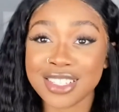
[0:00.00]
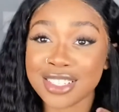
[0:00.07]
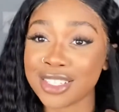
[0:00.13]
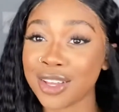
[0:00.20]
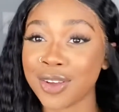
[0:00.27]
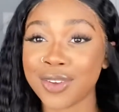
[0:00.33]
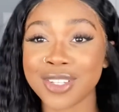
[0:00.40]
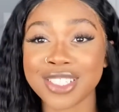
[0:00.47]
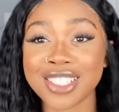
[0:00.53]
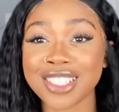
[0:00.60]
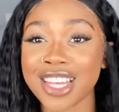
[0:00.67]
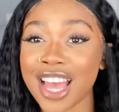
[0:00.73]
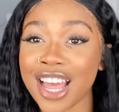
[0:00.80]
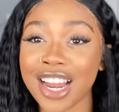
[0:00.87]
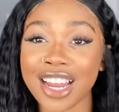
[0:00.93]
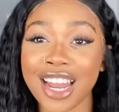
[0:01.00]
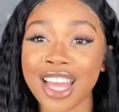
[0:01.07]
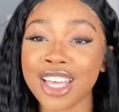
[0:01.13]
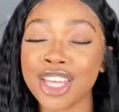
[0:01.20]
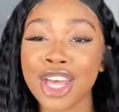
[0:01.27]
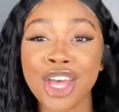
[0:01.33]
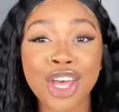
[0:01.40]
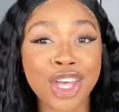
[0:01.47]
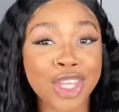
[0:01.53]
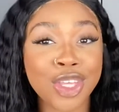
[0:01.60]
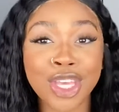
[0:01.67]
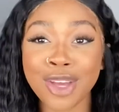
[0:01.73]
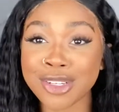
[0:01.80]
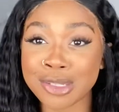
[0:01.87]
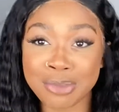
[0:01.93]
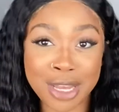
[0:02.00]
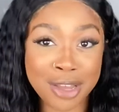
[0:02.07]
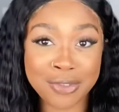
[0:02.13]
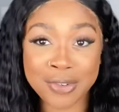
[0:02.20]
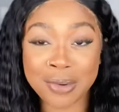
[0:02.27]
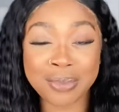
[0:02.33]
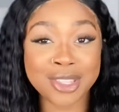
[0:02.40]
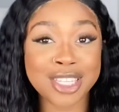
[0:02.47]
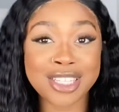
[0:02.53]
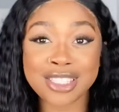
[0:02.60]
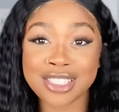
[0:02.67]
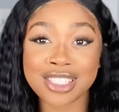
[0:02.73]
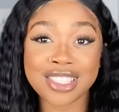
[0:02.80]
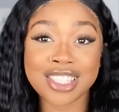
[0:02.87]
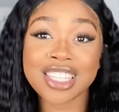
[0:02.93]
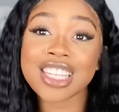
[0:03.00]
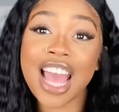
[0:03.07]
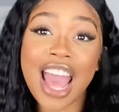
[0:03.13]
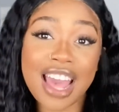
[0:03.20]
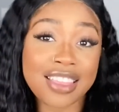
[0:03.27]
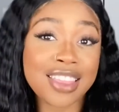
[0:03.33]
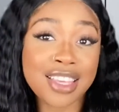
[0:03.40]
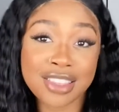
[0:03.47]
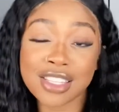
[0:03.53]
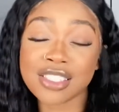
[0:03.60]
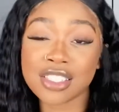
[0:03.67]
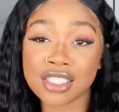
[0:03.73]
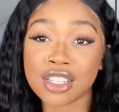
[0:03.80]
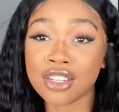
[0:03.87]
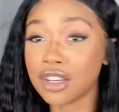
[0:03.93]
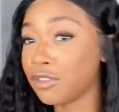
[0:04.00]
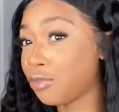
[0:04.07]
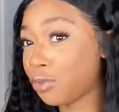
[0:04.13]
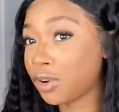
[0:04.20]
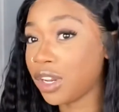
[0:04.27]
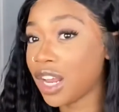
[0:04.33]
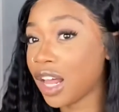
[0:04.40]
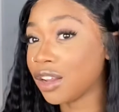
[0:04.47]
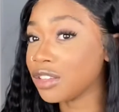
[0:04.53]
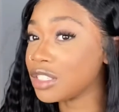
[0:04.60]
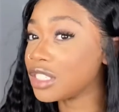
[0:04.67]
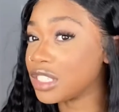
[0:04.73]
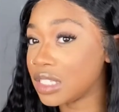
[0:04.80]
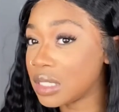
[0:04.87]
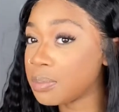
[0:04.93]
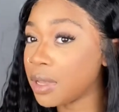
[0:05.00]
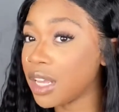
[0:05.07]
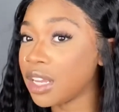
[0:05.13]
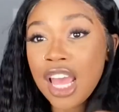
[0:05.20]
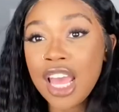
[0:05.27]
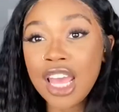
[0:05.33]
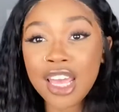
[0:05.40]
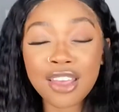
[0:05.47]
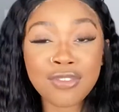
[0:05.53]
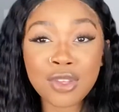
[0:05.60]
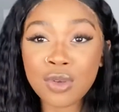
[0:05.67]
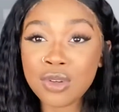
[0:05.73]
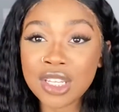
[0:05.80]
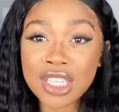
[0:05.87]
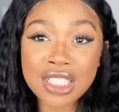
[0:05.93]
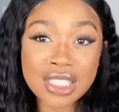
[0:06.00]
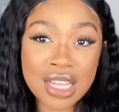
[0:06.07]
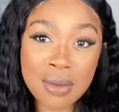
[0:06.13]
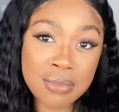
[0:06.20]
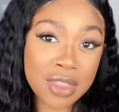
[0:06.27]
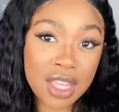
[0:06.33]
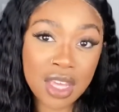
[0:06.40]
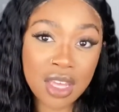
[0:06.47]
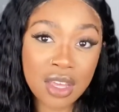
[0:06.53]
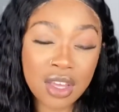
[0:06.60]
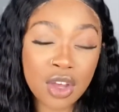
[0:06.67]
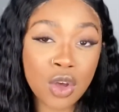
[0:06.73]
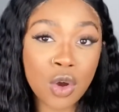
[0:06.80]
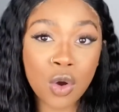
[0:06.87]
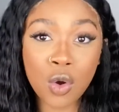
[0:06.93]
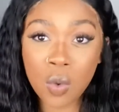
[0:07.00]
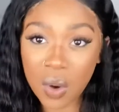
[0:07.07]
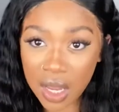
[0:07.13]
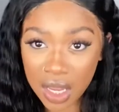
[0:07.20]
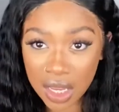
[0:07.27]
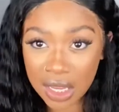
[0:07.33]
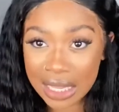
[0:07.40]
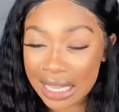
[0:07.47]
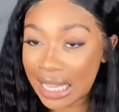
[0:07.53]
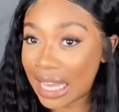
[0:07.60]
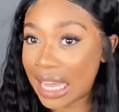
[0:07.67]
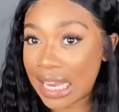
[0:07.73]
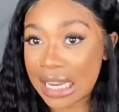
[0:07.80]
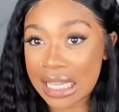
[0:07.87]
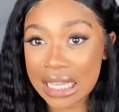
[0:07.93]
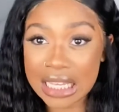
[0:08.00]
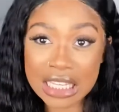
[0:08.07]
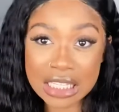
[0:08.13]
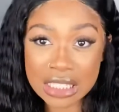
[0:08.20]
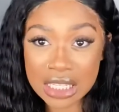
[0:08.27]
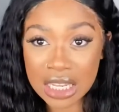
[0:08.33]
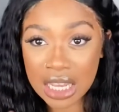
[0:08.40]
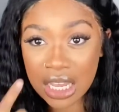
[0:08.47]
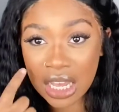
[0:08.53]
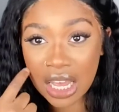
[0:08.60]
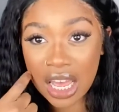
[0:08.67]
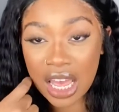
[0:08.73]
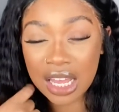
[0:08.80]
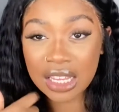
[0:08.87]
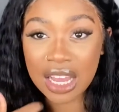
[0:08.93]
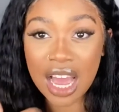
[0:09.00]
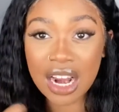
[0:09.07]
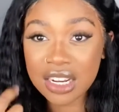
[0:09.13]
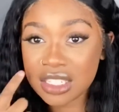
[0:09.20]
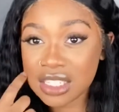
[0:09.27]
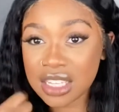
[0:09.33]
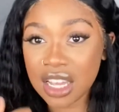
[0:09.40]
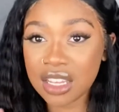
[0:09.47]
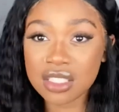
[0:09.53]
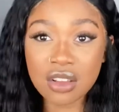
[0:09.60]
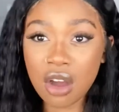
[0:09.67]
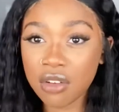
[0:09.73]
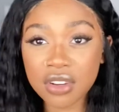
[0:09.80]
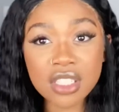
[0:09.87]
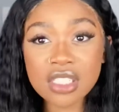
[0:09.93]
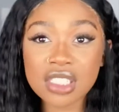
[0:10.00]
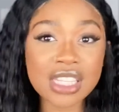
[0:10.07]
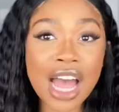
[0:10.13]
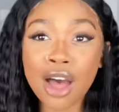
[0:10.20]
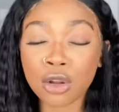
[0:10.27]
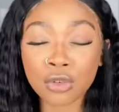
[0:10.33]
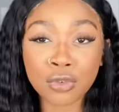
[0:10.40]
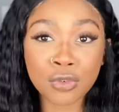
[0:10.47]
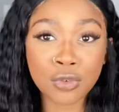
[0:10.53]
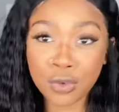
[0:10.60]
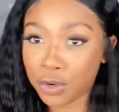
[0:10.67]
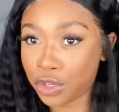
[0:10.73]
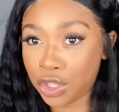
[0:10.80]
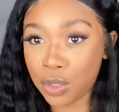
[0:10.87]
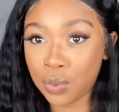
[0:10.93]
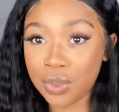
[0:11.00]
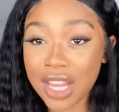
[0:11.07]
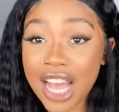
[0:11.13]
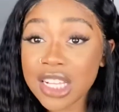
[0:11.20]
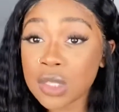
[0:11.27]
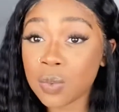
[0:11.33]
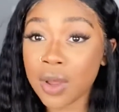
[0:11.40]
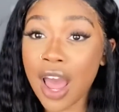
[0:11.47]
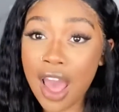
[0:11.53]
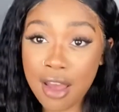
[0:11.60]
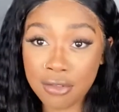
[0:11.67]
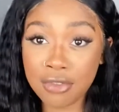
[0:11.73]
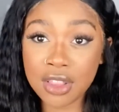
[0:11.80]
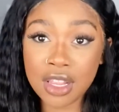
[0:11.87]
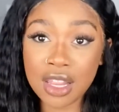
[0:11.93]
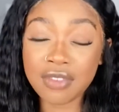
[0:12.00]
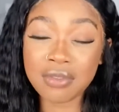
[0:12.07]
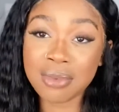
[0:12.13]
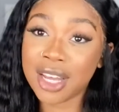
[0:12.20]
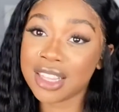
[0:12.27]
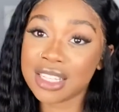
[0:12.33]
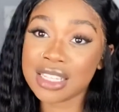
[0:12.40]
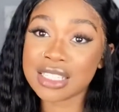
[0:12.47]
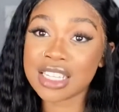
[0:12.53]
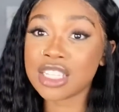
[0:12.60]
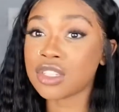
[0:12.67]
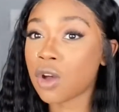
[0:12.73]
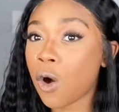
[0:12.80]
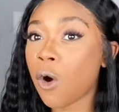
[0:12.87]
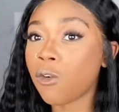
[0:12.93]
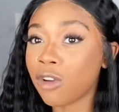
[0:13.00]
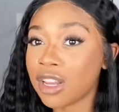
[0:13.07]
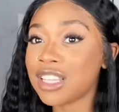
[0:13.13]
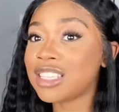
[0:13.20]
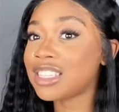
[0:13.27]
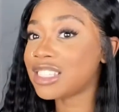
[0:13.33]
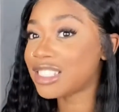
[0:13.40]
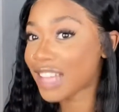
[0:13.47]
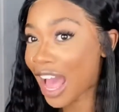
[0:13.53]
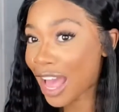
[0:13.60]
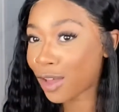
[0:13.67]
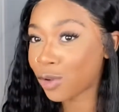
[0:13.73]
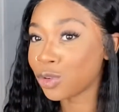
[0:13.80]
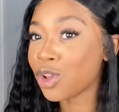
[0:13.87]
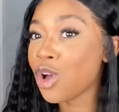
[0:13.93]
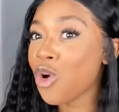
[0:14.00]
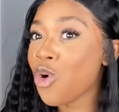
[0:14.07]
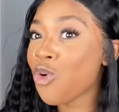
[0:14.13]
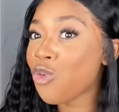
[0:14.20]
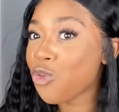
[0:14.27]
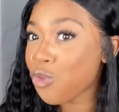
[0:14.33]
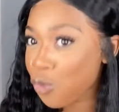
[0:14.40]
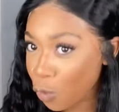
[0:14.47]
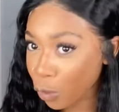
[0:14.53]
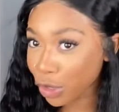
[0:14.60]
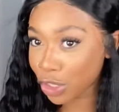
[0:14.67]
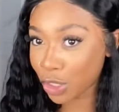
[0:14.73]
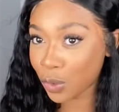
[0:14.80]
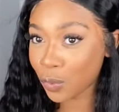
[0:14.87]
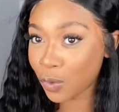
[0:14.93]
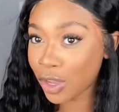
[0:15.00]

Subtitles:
So it's kind of like, you get what you pay for, but I think this is a good $40 to spend. If you need something quick and easy and kind of just like, it's already styled for you. That's what I really love about this. It's already styled for you.